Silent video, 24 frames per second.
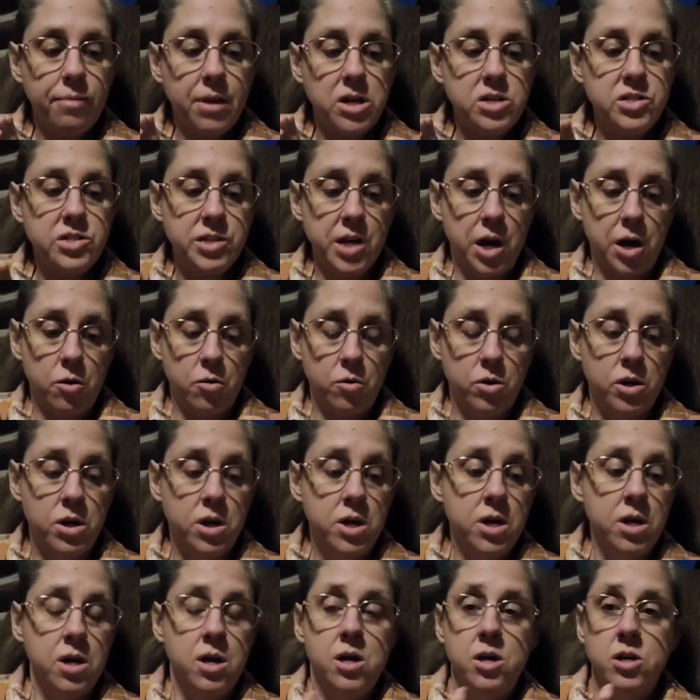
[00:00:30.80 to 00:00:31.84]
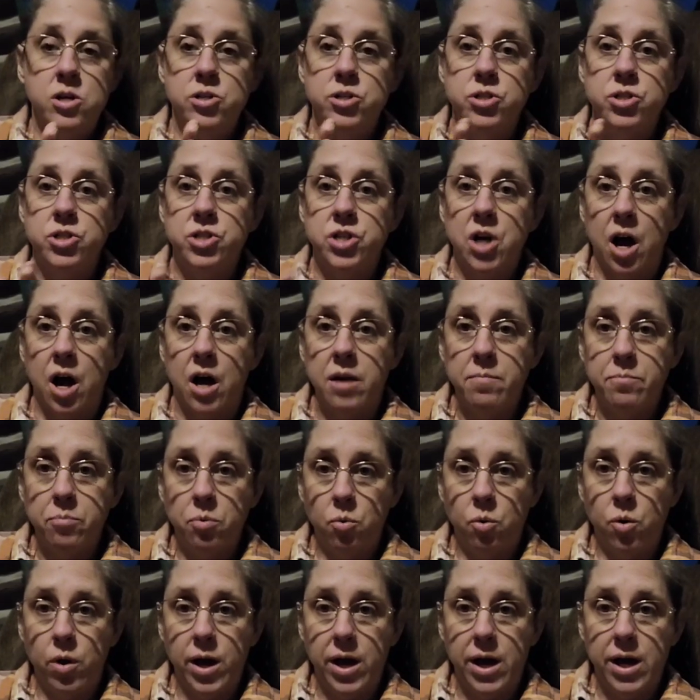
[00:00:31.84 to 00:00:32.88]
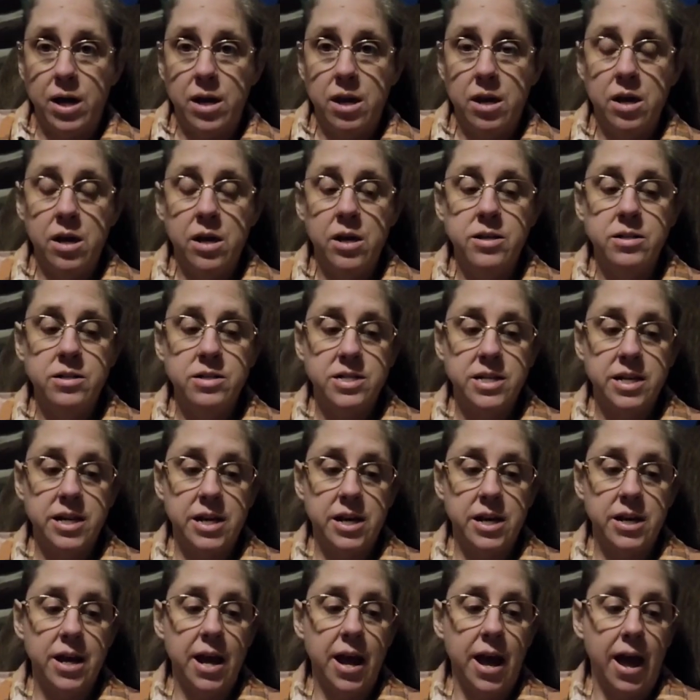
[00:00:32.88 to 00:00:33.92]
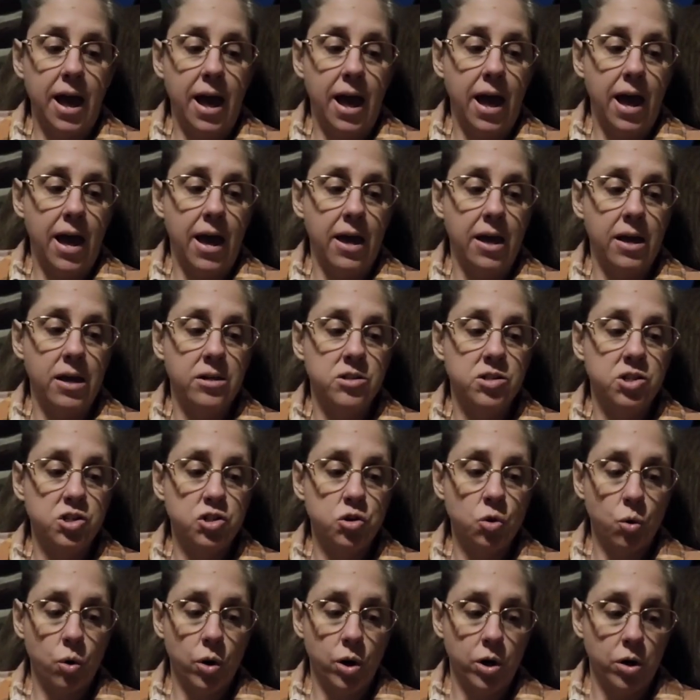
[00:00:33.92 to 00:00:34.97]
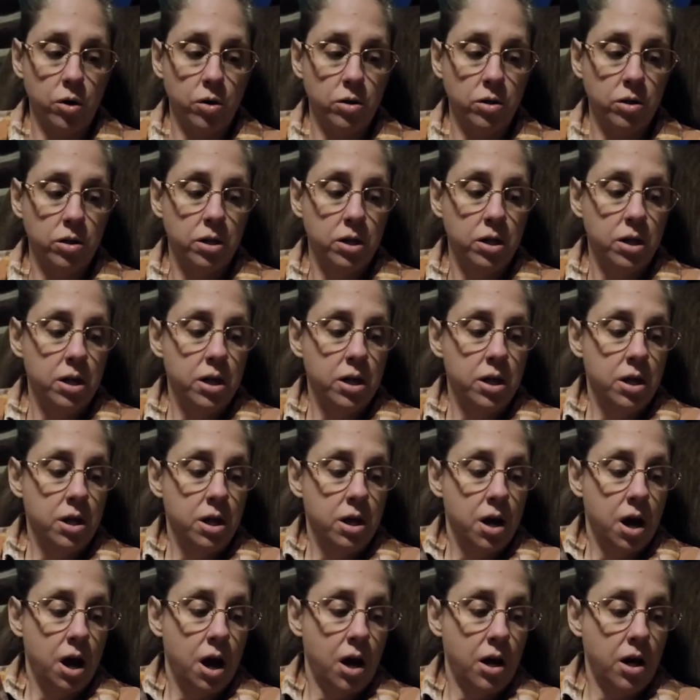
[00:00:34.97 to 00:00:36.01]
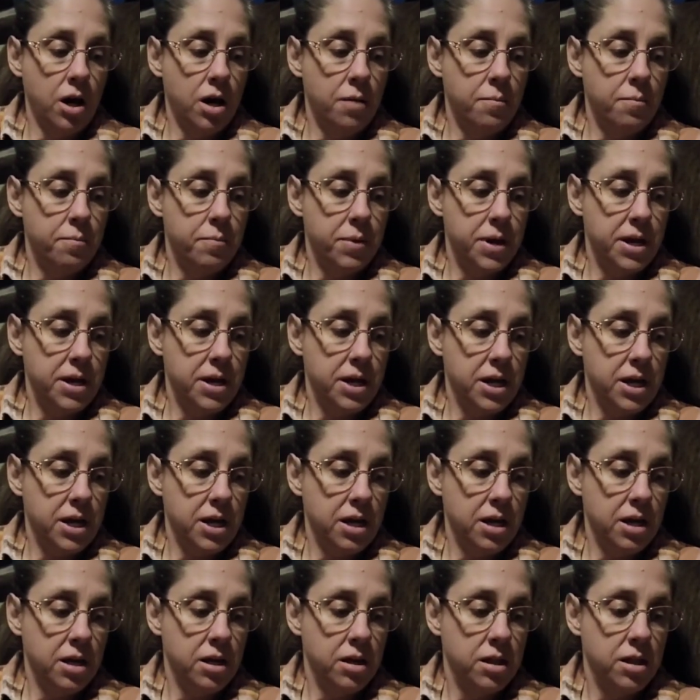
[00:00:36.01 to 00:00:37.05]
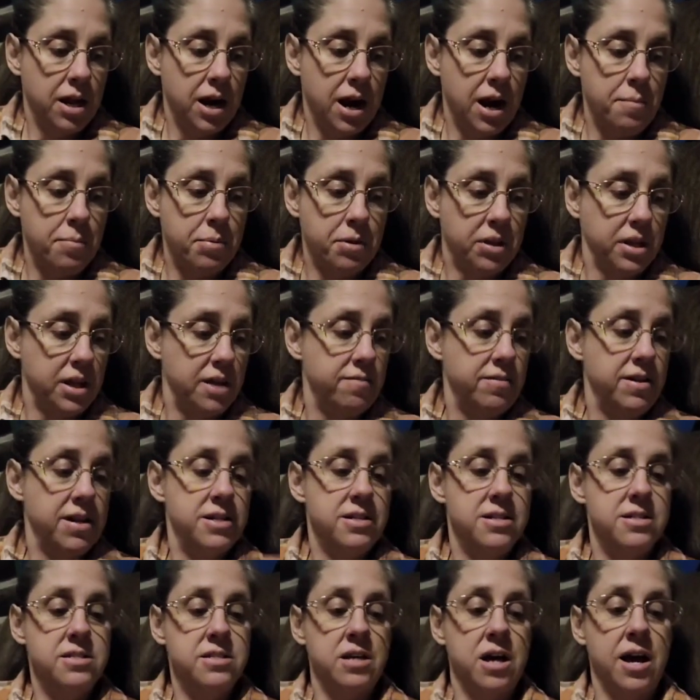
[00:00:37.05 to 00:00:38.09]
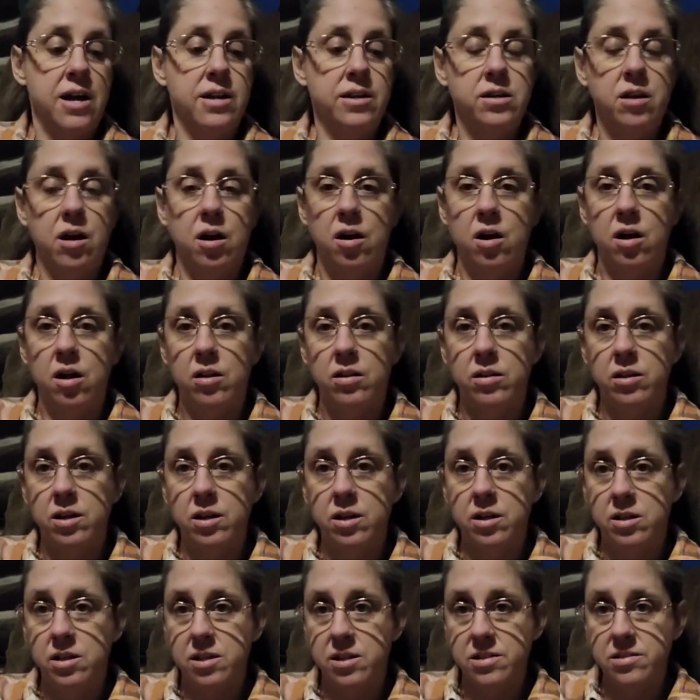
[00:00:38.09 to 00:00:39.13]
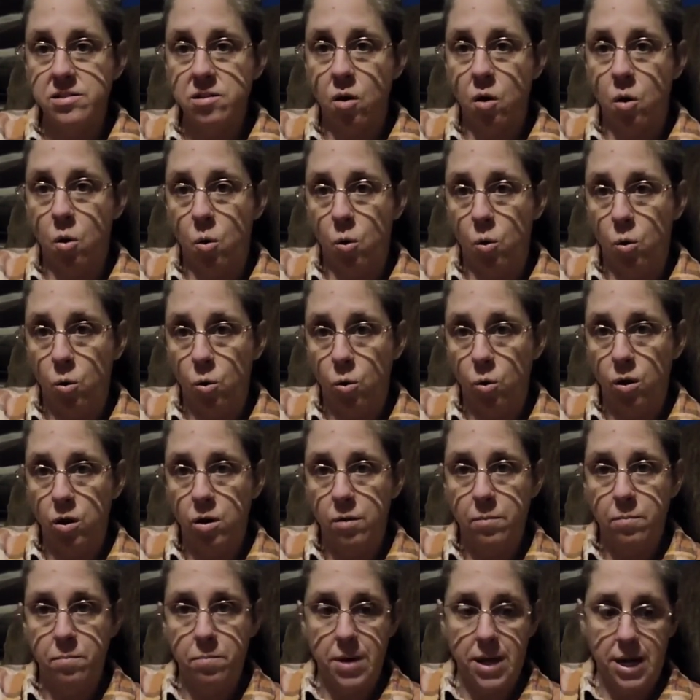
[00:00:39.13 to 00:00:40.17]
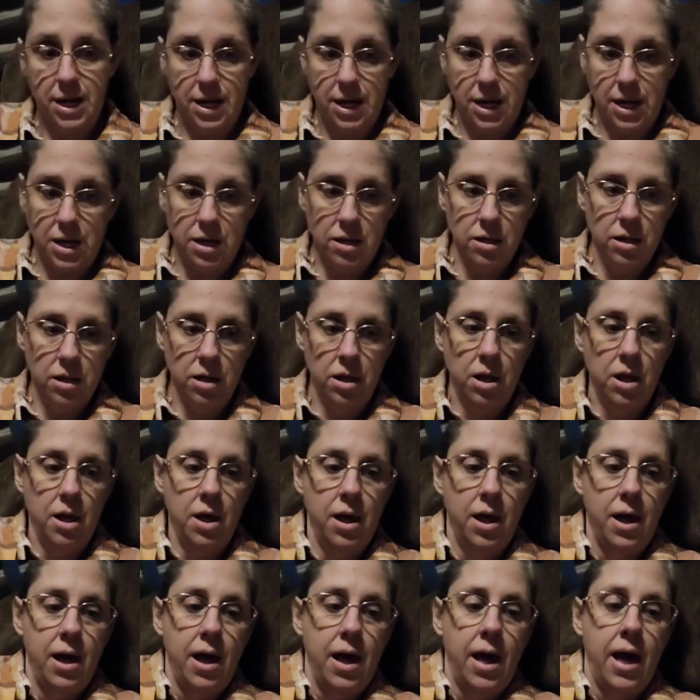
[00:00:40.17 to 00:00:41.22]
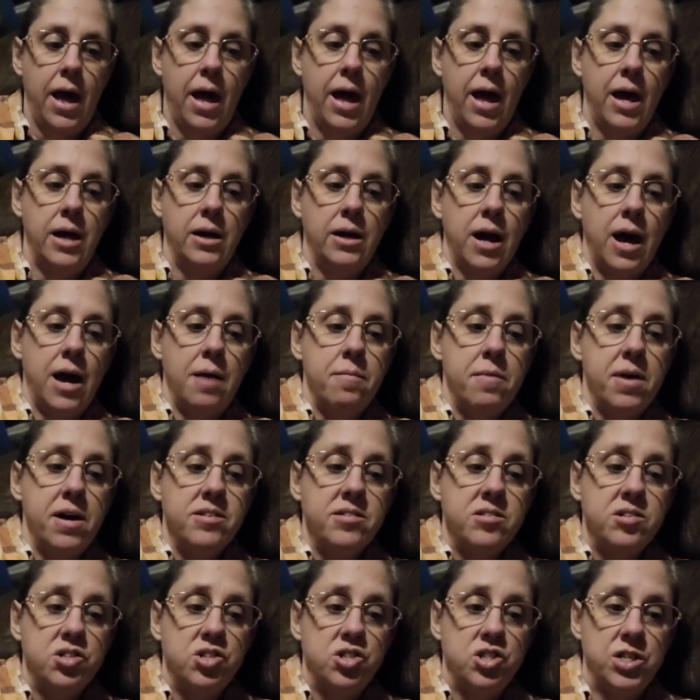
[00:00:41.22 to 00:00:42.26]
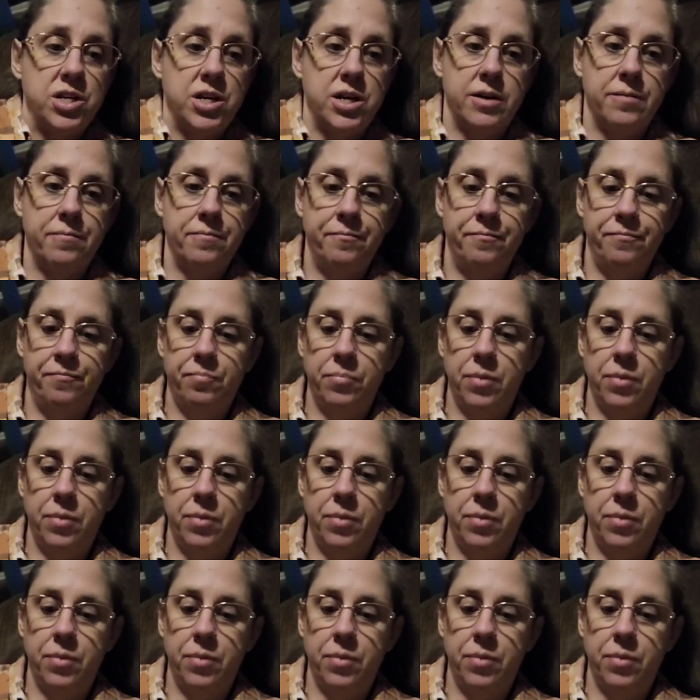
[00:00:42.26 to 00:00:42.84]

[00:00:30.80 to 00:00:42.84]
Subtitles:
So, John Boy did a tutorial on a beanie that I believe he designed called This Old Beanie, and I messaged him